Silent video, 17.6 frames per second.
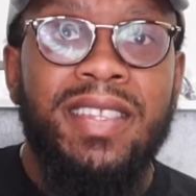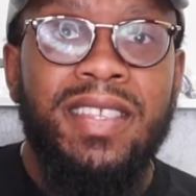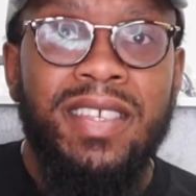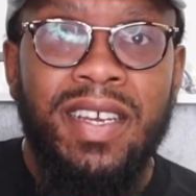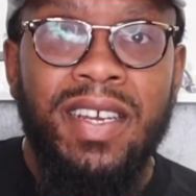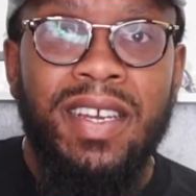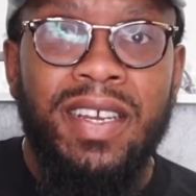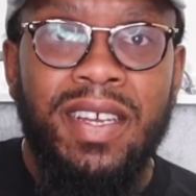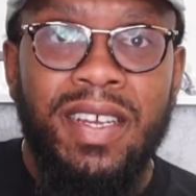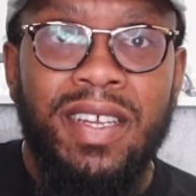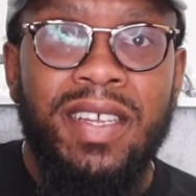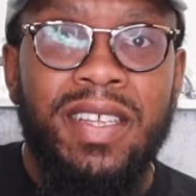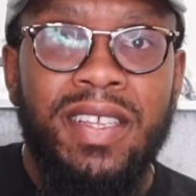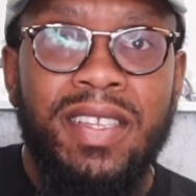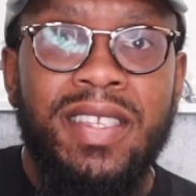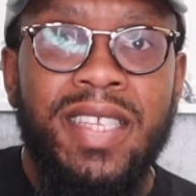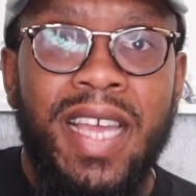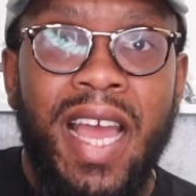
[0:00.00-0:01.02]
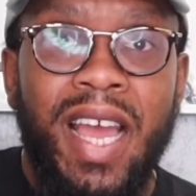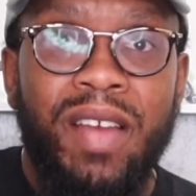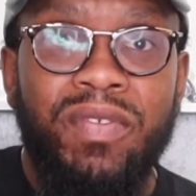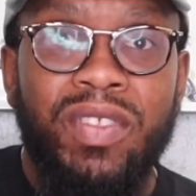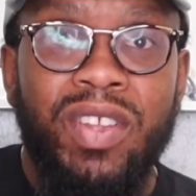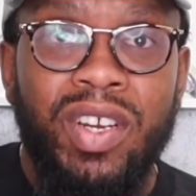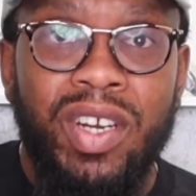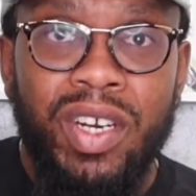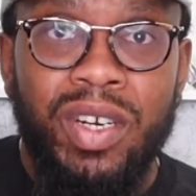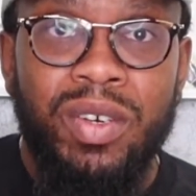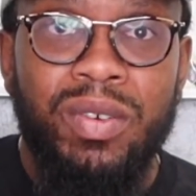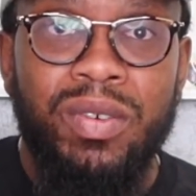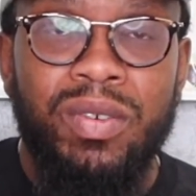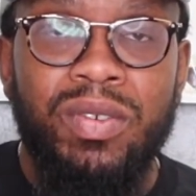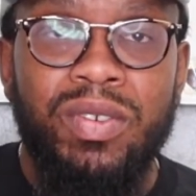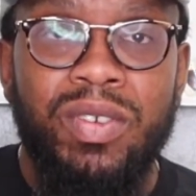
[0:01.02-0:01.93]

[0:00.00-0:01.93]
to have to hurdle,